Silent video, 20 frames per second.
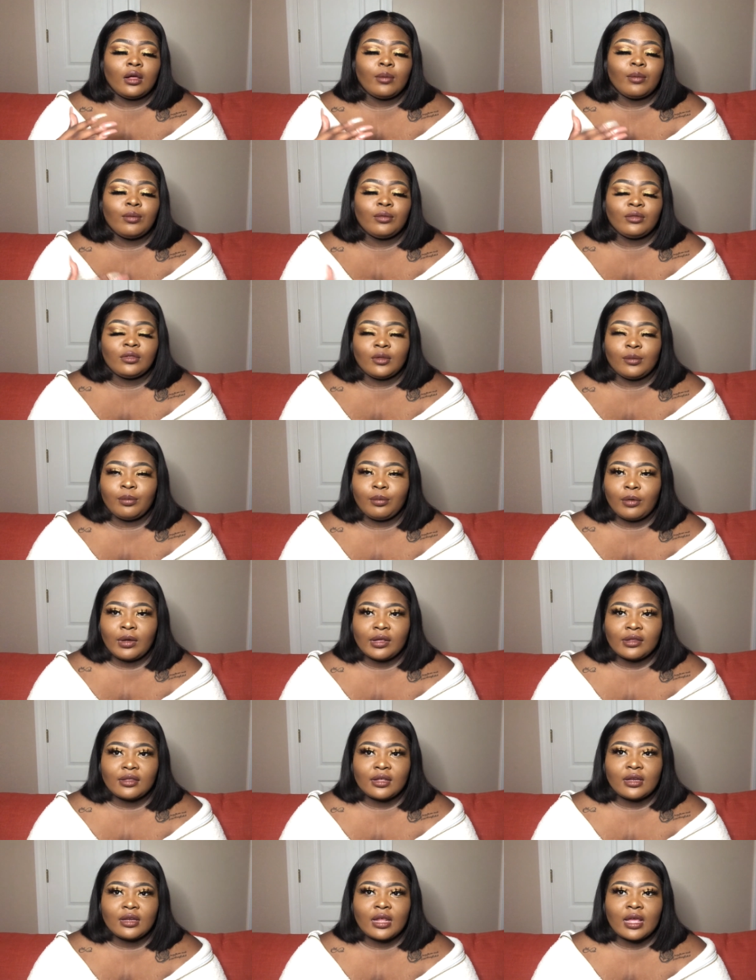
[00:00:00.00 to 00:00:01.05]

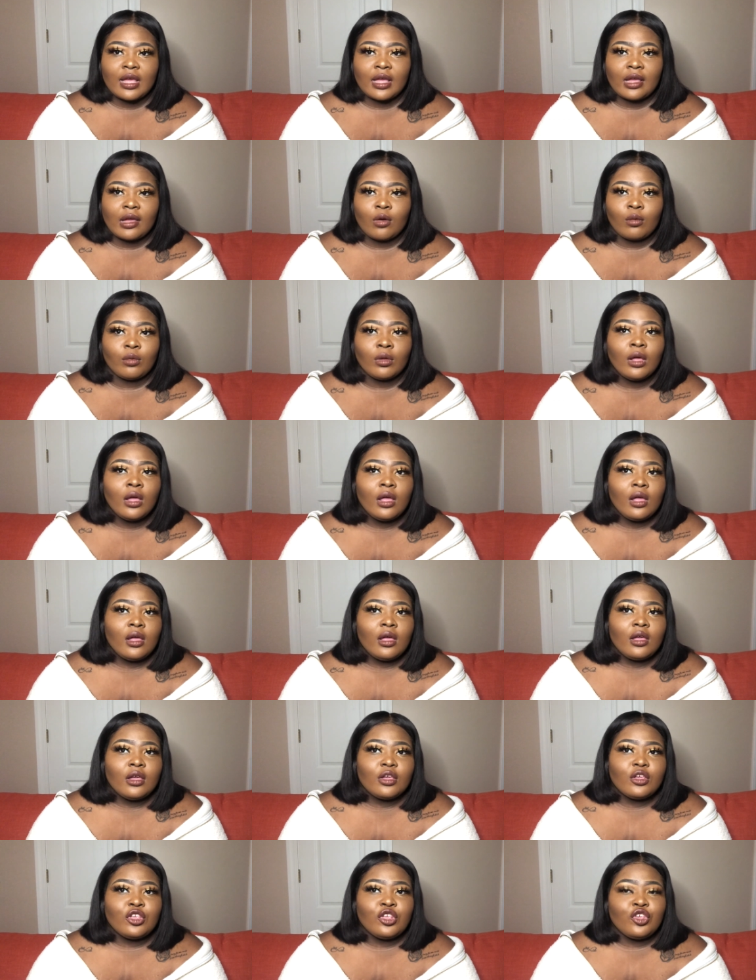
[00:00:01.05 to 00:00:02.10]
suppressing down,
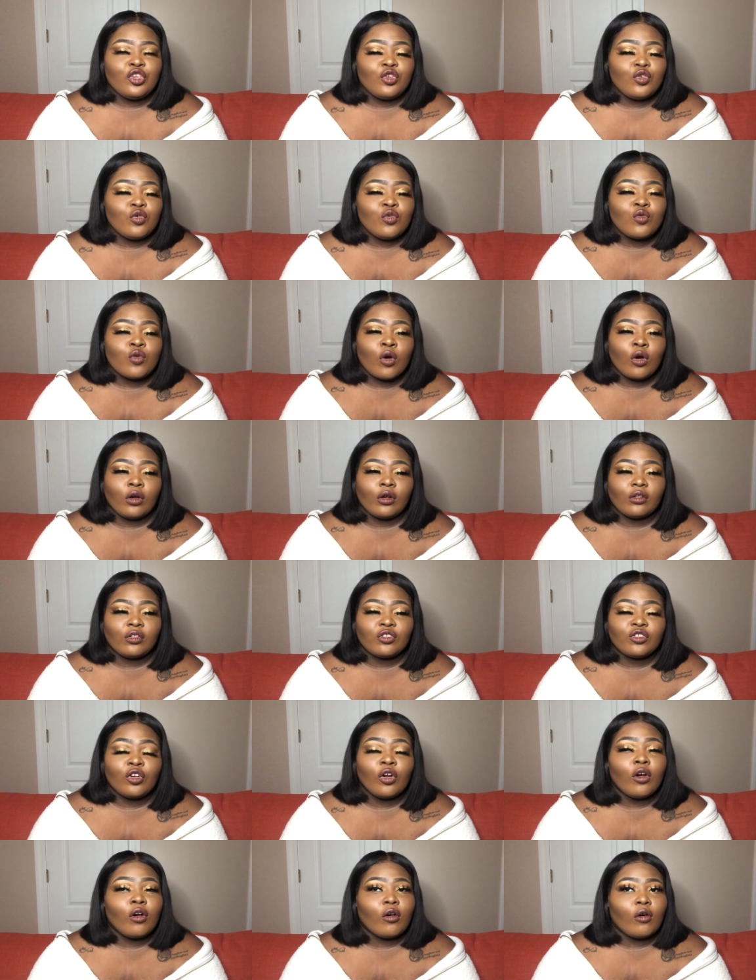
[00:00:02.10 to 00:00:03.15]
you are
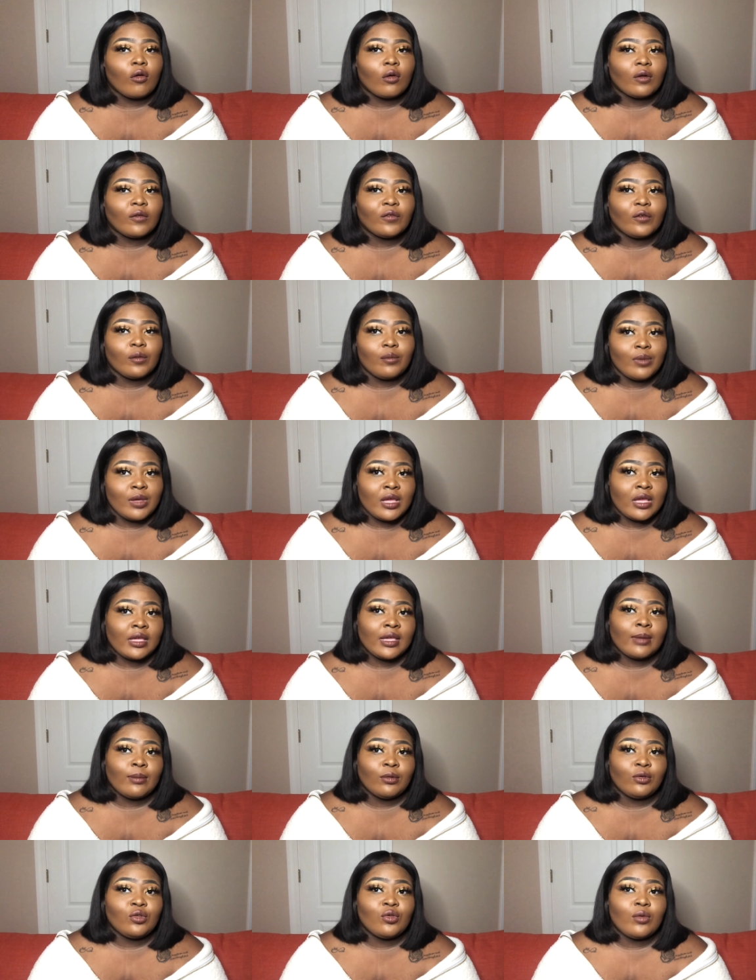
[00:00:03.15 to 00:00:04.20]
strong for being
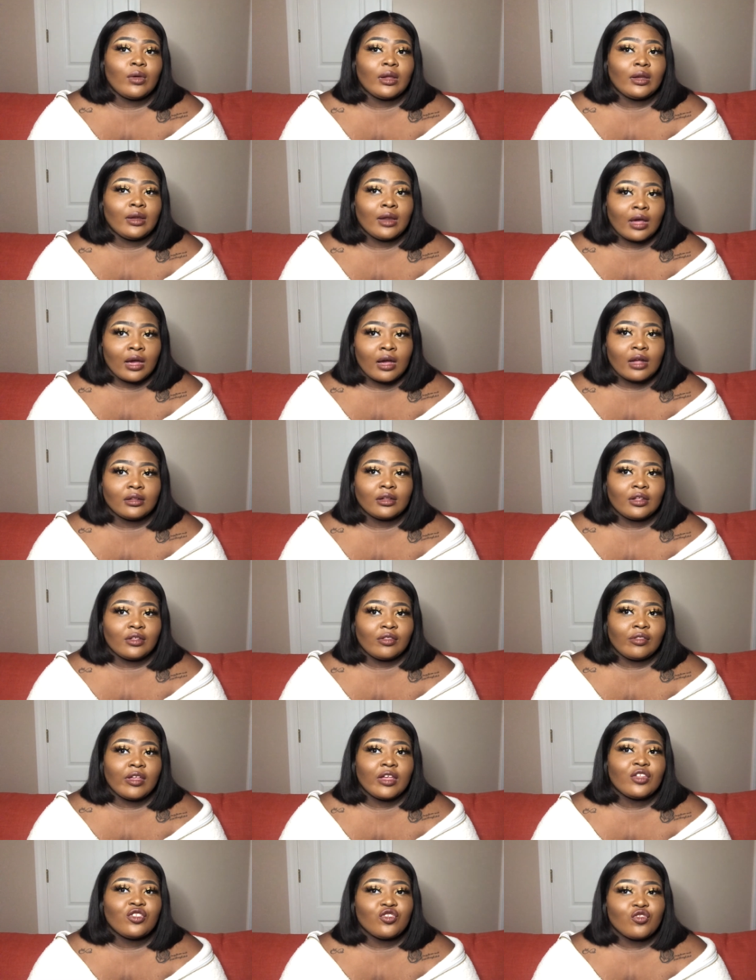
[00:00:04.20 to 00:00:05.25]
able to acknowledge
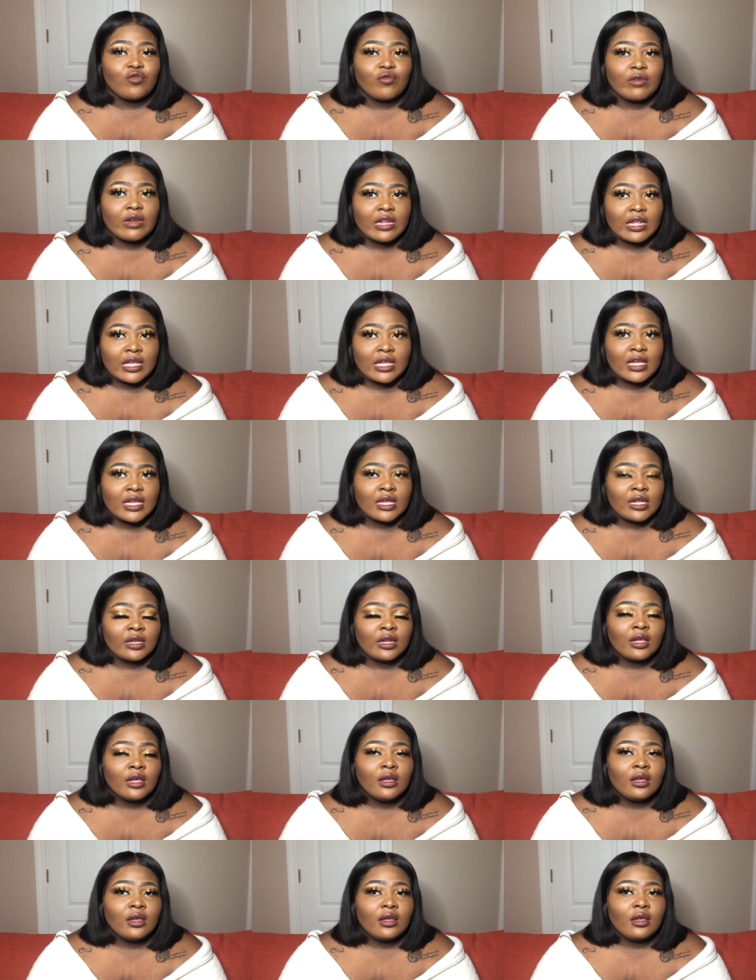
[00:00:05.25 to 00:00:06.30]
that you need
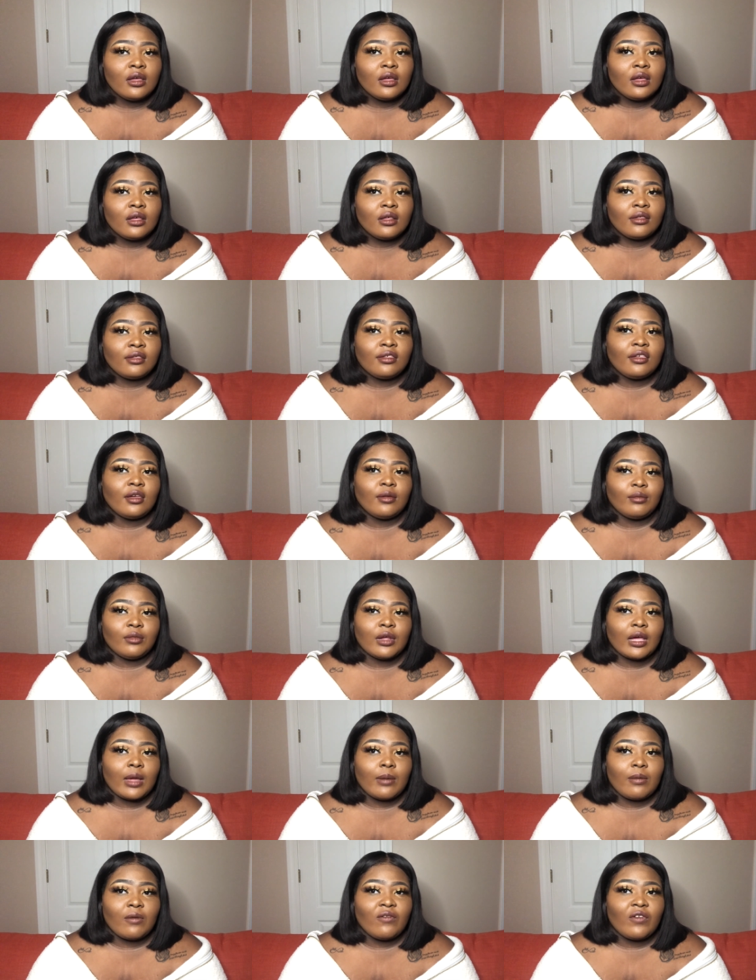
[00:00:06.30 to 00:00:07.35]
some
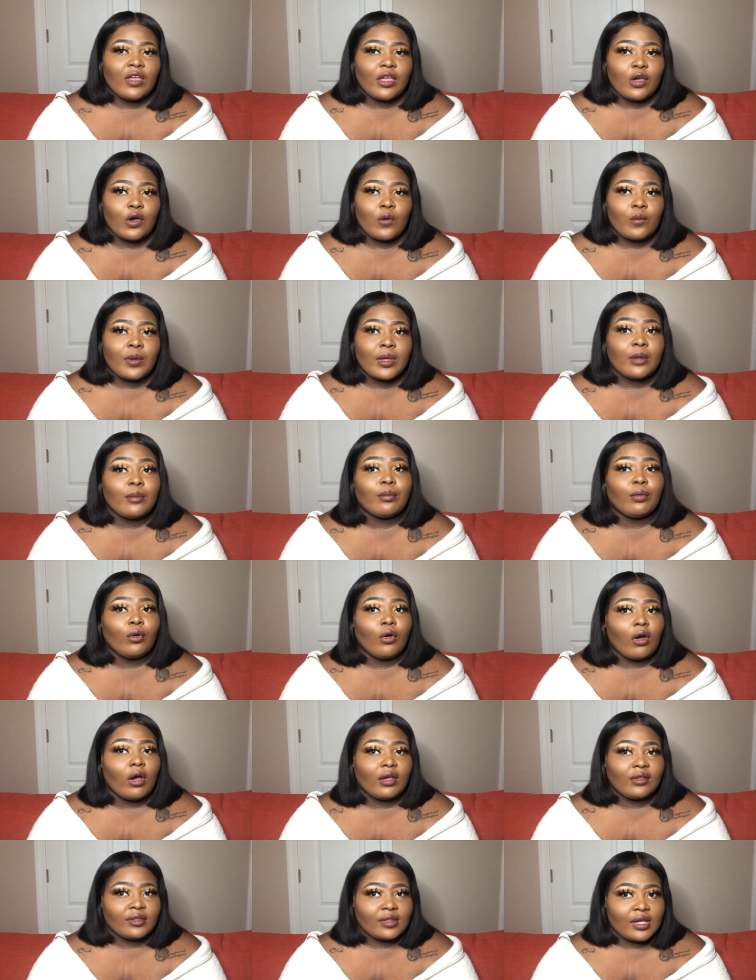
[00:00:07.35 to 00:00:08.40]
type of help in
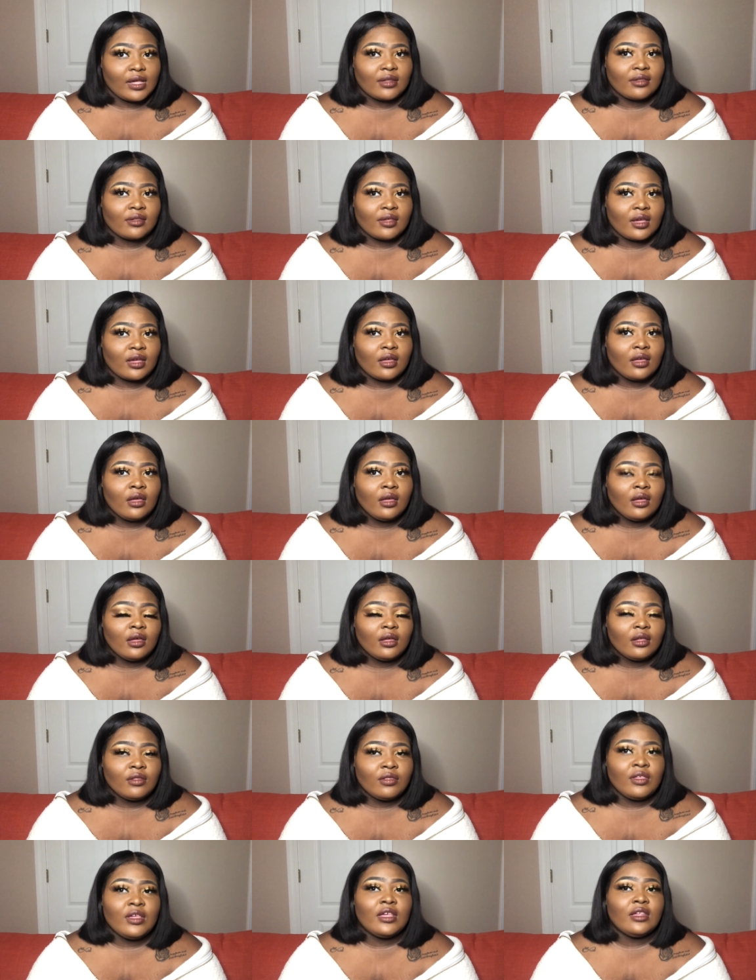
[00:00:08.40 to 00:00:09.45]
processing
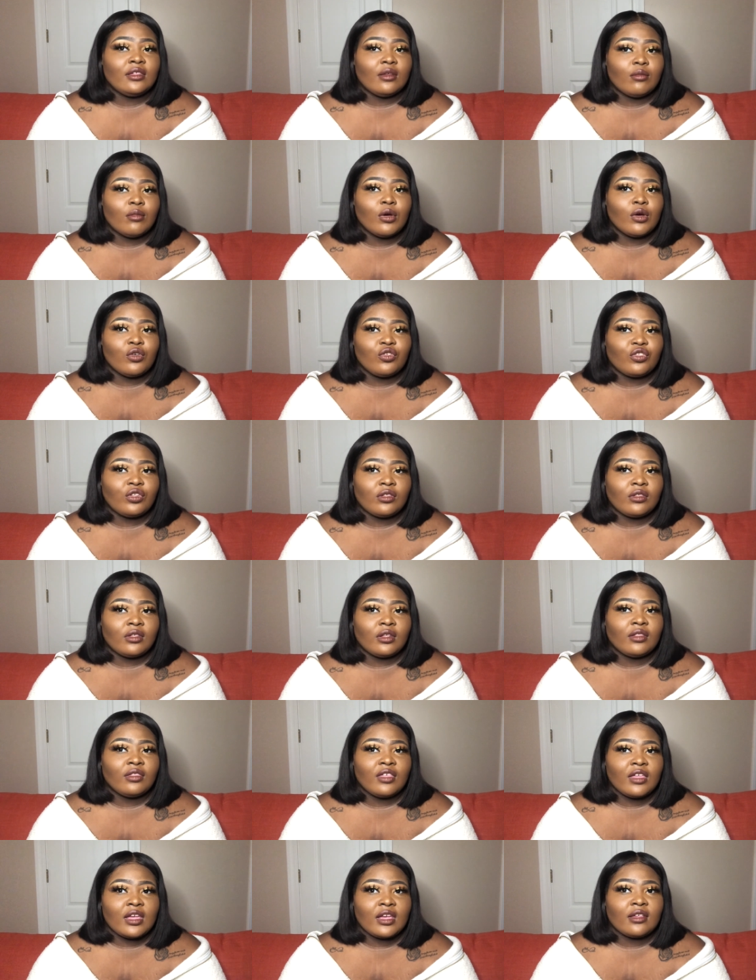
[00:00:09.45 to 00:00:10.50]
these emotions
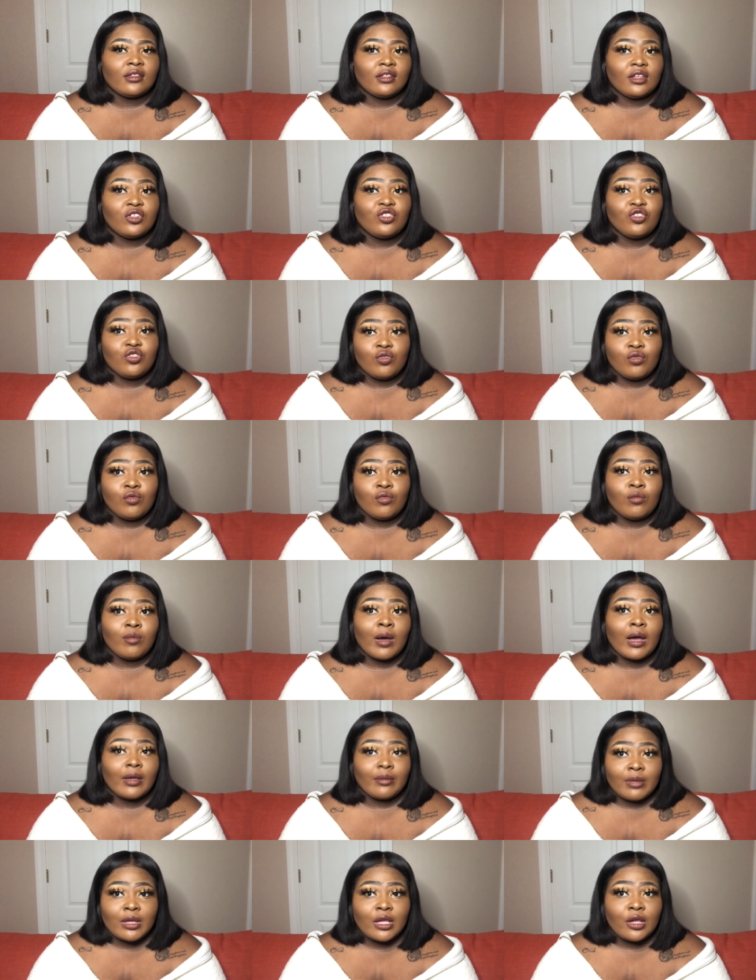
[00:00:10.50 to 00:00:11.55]
and things that you
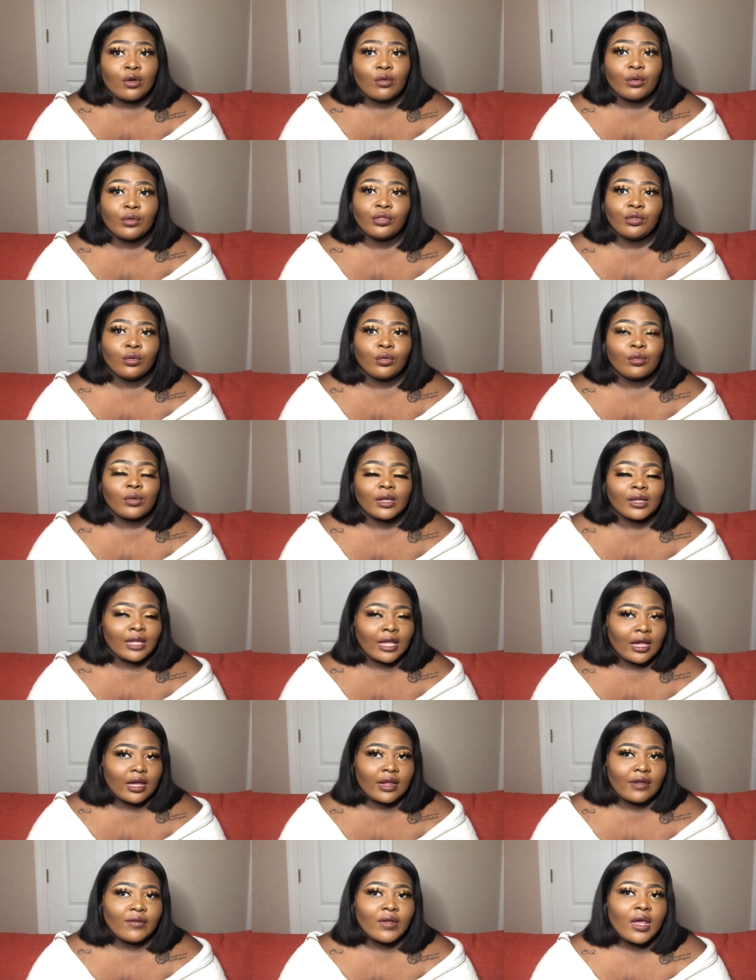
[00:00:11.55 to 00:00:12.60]
might be going through in
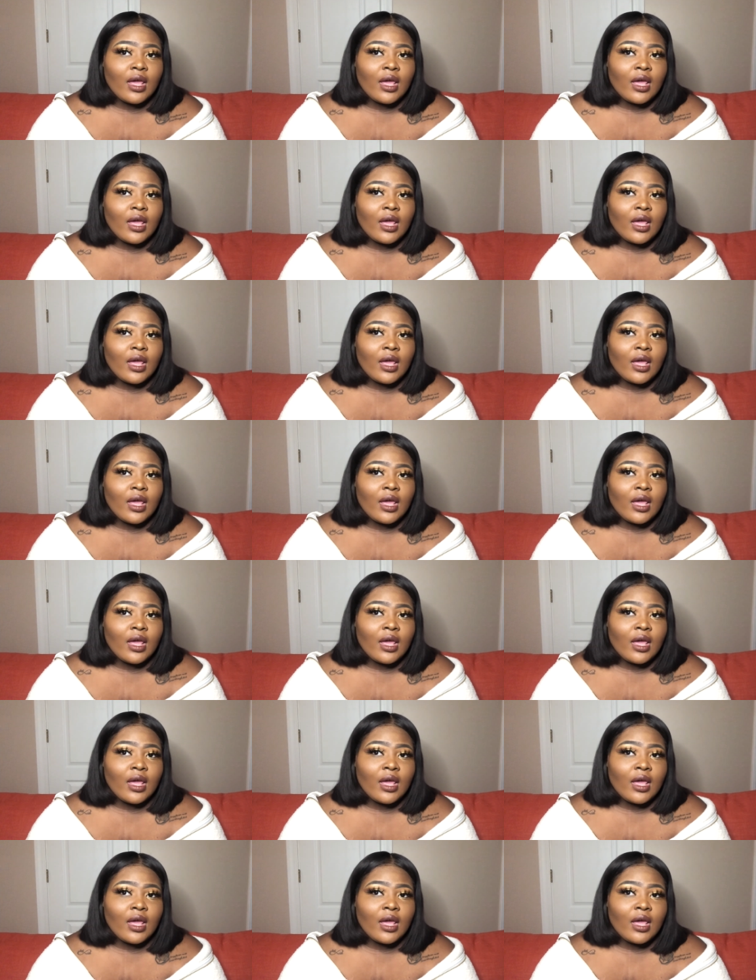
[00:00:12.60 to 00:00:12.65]
life.